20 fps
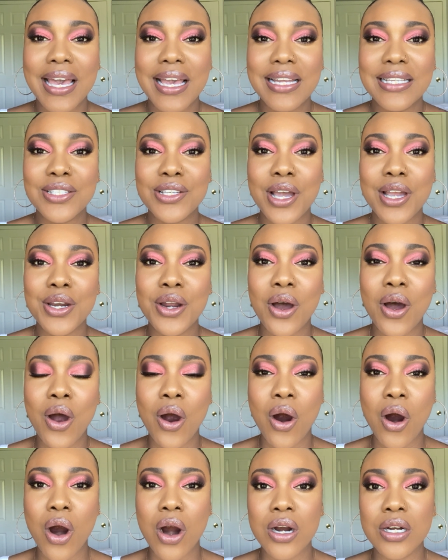it's kind of
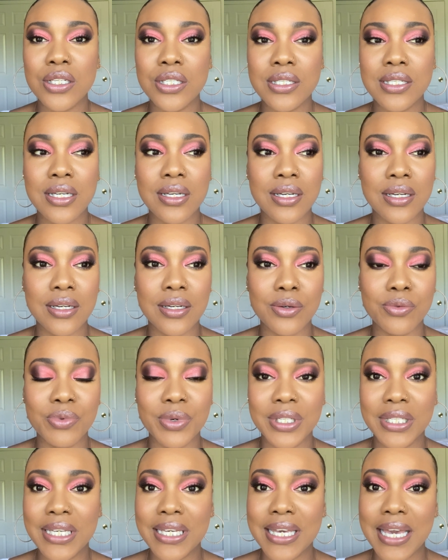hard to
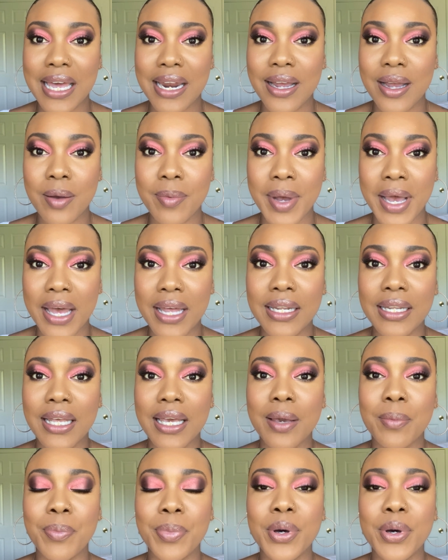really get up and like